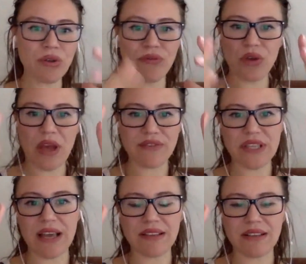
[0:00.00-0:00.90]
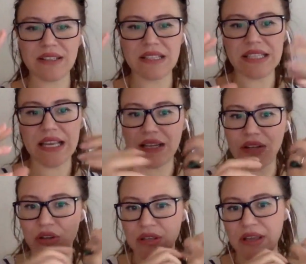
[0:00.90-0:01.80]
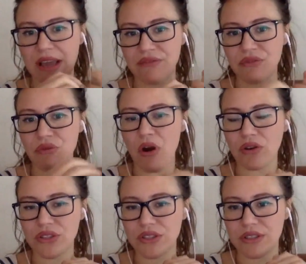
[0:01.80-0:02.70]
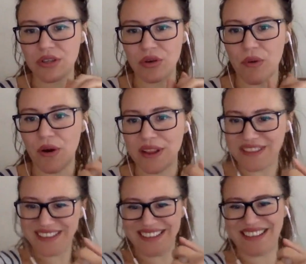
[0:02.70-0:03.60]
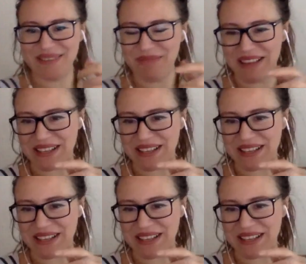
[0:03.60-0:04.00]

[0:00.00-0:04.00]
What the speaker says: if you have Saturn in the second, you can have rocks in your wallet. Keep like a